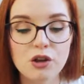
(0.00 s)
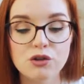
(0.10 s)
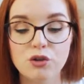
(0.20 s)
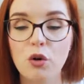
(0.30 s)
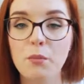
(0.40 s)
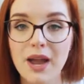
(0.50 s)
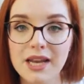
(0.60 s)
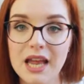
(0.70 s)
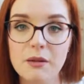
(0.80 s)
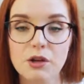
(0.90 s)
So your
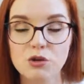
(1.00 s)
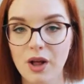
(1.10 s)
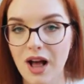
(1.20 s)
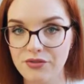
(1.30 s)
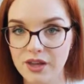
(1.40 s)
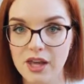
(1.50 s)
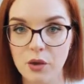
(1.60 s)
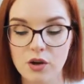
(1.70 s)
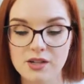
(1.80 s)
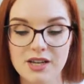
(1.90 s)
main image will have the
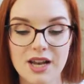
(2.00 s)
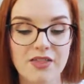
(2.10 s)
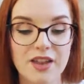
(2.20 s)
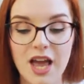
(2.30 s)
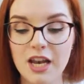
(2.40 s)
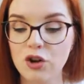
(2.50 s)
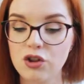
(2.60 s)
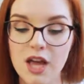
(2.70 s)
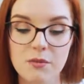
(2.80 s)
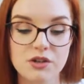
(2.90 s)
keyword in, and then any
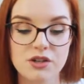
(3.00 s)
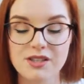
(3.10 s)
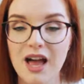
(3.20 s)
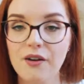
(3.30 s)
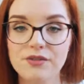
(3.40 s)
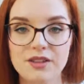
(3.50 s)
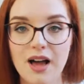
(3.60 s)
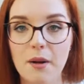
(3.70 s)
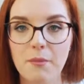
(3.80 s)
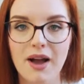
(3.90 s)
other images after
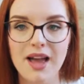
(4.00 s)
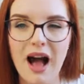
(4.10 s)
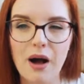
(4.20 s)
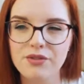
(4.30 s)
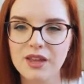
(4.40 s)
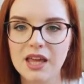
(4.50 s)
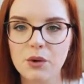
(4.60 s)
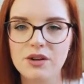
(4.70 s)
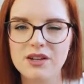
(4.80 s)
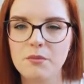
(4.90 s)
that might have the
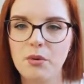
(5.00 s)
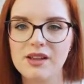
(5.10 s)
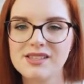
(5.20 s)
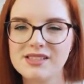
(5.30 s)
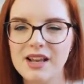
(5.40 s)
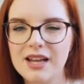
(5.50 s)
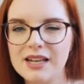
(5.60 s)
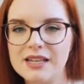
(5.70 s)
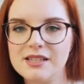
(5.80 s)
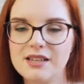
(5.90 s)
keyword in, but a
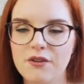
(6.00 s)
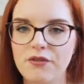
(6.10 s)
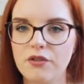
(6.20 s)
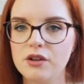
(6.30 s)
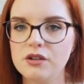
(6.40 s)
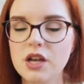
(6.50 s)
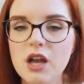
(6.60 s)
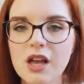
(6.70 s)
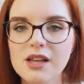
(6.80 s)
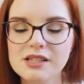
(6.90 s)
slightly different
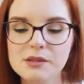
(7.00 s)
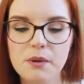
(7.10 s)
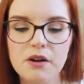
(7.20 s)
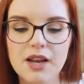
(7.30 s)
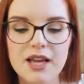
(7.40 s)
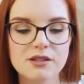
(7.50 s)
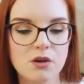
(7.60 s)
spin on it.